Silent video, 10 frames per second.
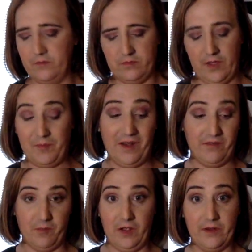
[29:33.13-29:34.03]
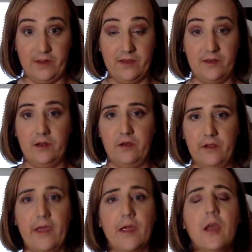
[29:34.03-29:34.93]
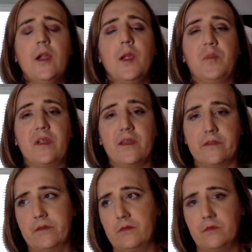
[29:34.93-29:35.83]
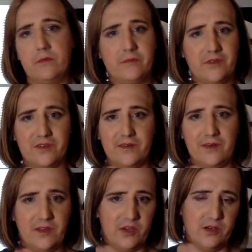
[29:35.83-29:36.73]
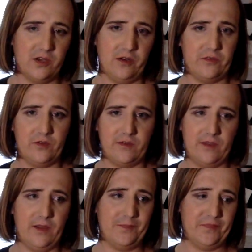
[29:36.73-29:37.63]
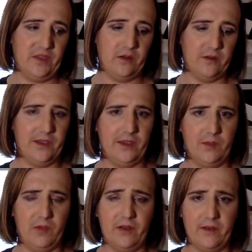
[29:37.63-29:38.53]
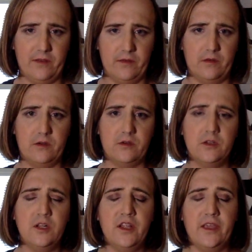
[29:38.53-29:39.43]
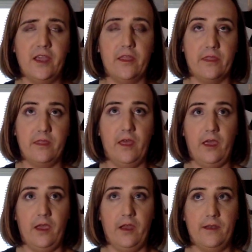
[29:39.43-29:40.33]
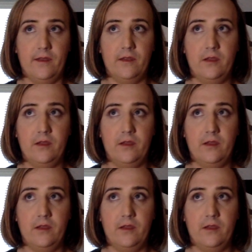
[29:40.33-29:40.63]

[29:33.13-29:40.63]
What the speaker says: I'm not even monetized here yet, but it's just a DJ channel, so it's got, I can't get monetized at all. And then